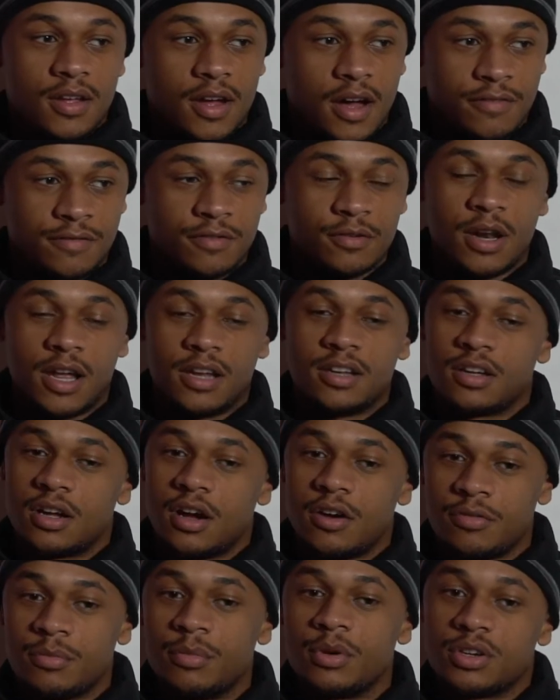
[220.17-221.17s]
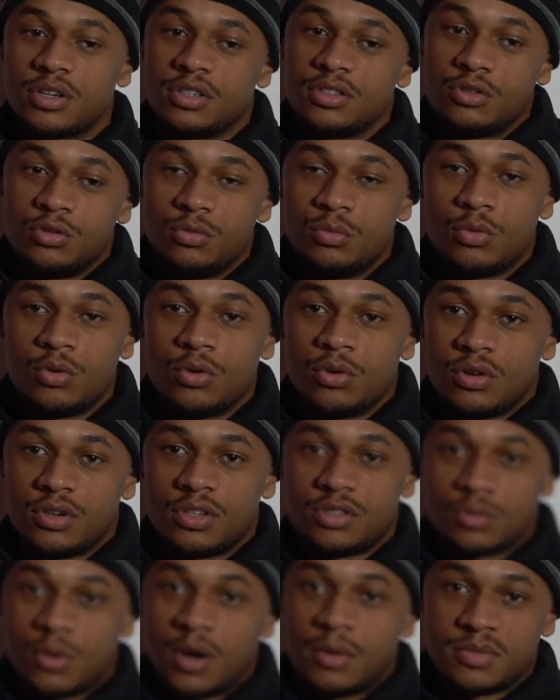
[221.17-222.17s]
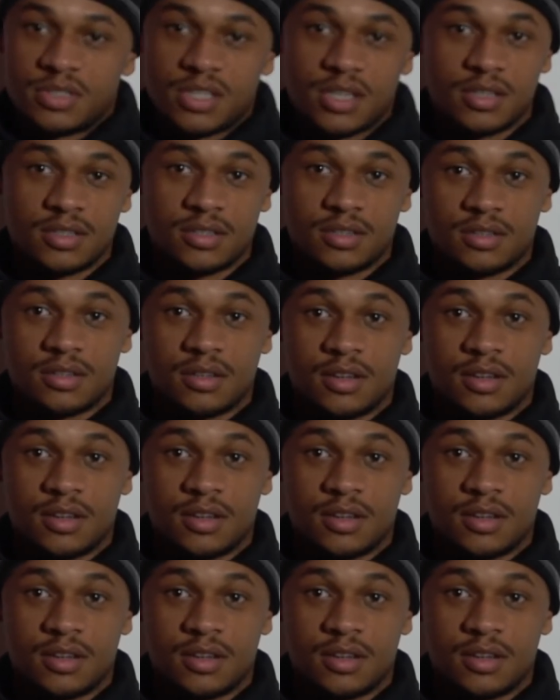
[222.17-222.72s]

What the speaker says: I feel like the government could do more, is what I'm saying.